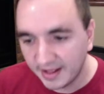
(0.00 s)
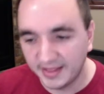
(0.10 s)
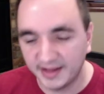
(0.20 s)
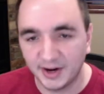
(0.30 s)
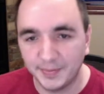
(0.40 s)

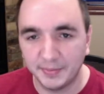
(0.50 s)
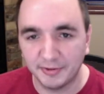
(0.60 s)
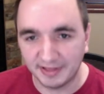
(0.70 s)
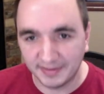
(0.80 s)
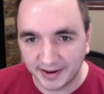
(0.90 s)
that tell people to
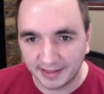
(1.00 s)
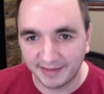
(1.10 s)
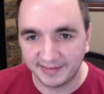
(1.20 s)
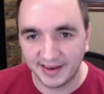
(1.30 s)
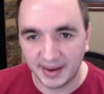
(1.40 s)
live on
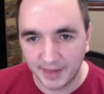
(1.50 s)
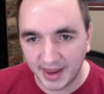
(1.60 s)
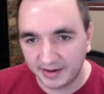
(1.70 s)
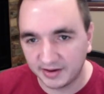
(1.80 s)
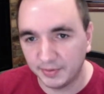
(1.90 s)
less than they
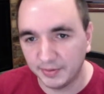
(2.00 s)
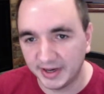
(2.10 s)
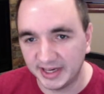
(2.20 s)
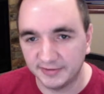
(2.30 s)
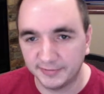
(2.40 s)
make, to put
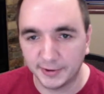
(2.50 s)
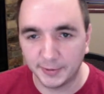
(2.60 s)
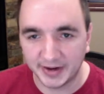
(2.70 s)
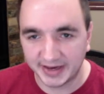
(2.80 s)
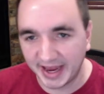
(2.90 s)
money in a
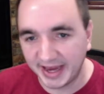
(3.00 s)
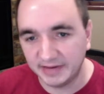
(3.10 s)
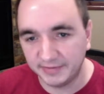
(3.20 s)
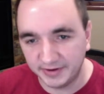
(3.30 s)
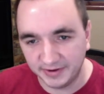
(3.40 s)
401k, and
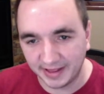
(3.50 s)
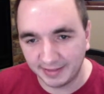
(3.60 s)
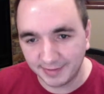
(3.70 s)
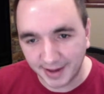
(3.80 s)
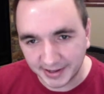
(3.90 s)
if you do that
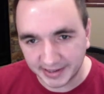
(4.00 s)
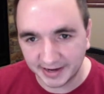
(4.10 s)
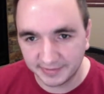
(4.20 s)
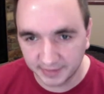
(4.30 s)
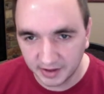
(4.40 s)
long
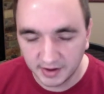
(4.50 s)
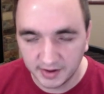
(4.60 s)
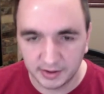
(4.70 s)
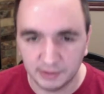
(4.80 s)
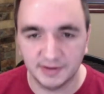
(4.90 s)
enough,
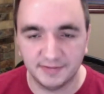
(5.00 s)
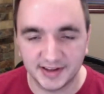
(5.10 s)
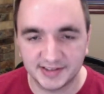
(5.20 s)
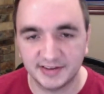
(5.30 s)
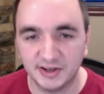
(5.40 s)

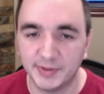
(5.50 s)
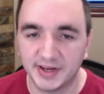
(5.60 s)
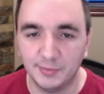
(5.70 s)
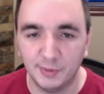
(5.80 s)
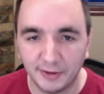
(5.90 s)
eventually you'll
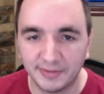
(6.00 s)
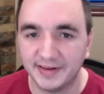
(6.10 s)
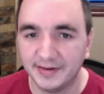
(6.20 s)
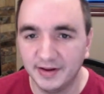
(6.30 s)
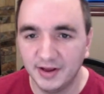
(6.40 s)
become
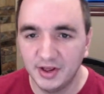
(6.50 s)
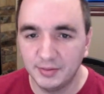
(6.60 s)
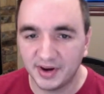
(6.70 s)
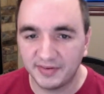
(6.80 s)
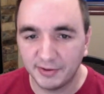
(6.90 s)
wealthy.
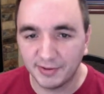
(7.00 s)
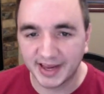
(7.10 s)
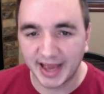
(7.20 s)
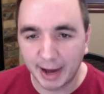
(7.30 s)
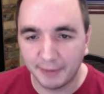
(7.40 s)
But if you look
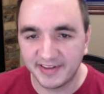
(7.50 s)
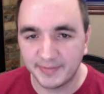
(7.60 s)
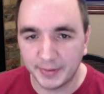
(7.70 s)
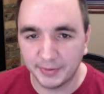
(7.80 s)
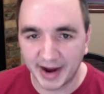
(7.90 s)
at how these
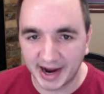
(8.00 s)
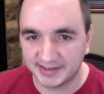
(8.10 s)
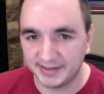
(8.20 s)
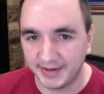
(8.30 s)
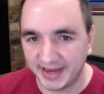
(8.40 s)
people
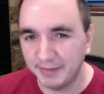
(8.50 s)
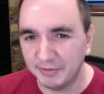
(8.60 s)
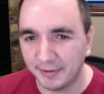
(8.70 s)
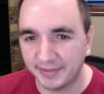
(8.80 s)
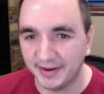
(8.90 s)
actually became
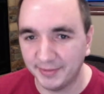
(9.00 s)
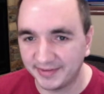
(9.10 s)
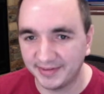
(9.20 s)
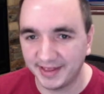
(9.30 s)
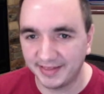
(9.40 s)
wealthy, it
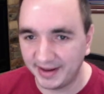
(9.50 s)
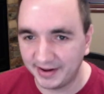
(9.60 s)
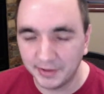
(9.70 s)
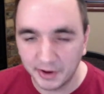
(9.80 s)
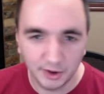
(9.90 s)
wasn't that
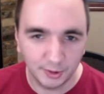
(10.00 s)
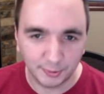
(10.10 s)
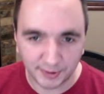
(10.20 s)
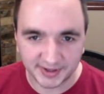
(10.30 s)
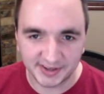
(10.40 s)
they
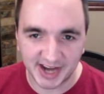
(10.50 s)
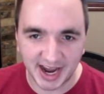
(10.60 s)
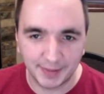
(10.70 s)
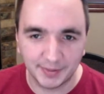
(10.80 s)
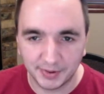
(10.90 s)
worked a
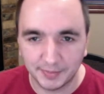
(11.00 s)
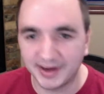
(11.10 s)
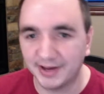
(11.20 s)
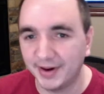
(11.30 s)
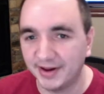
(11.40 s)
job and put
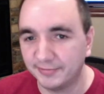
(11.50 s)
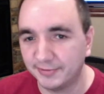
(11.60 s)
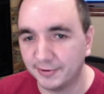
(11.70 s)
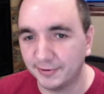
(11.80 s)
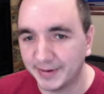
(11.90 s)
money away in a
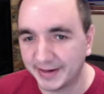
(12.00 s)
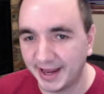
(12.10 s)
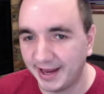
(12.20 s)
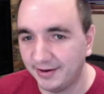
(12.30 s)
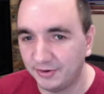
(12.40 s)

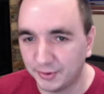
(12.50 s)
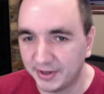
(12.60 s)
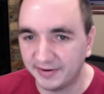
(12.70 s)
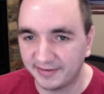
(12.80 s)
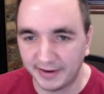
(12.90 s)
401k and 20
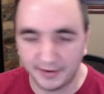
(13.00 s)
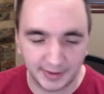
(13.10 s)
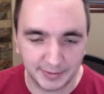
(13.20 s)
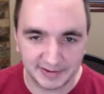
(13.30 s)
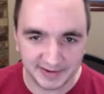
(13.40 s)
years later
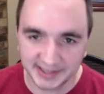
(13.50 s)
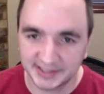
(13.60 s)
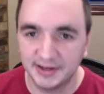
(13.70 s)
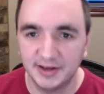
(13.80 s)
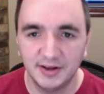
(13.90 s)
they were
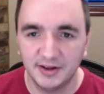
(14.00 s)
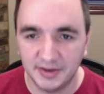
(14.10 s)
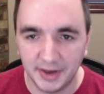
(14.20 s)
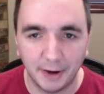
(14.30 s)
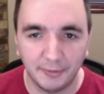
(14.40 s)
rich.
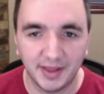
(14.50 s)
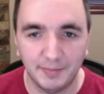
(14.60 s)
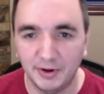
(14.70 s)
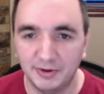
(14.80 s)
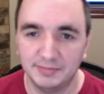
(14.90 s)
No, they
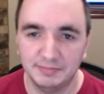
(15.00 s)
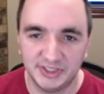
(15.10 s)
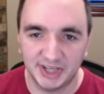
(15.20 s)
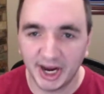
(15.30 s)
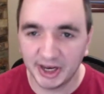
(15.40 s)
built
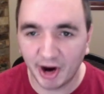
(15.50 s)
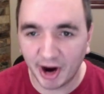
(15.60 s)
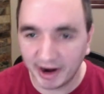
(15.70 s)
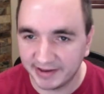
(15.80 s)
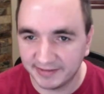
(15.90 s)
giant
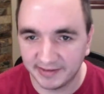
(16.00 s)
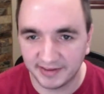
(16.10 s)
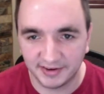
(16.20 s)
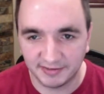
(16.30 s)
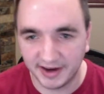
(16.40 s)
audiences
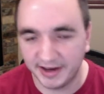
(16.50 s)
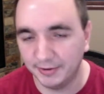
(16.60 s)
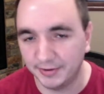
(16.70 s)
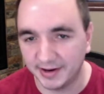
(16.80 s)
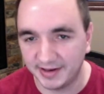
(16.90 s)
on the radio
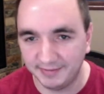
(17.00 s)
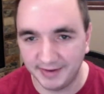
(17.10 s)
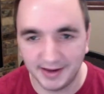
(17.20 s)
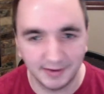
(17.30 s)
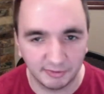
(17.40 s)
and on
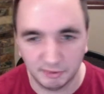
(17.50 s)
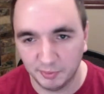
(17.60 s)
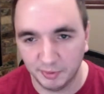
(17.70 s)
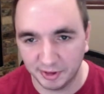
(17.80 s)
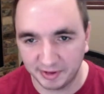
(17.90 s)
TV and through
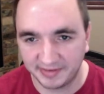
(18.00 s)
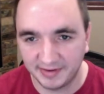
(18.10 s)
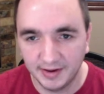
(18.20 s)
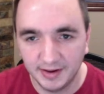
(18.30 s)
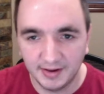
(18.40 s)
books,
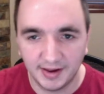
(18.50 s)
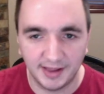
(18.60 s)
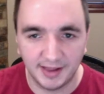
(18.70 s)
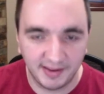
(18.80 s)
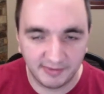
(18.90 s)

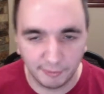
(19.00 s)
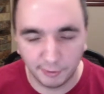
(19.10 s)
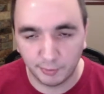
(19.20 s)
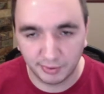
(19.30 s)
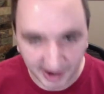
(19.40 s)
and they
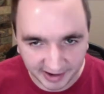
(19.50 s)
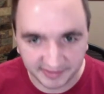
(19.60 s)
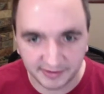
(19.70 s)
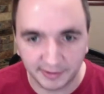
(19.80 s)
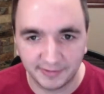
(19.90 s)
sold products
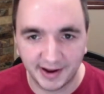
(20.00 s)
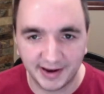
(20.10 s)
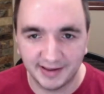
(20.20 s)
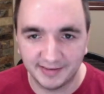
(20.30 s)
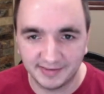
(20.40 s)
to those
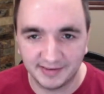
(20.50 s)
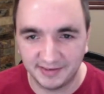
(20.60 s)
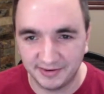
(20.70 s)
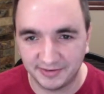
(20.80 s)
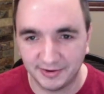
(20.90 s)
audiences.
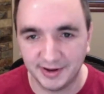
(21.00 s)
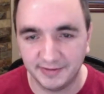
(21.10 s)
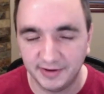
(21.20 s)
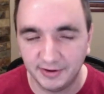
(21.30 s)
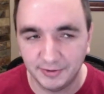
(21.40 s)
So
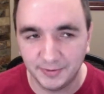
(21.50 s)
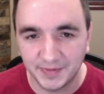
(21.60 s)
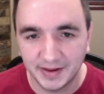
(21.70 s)
if you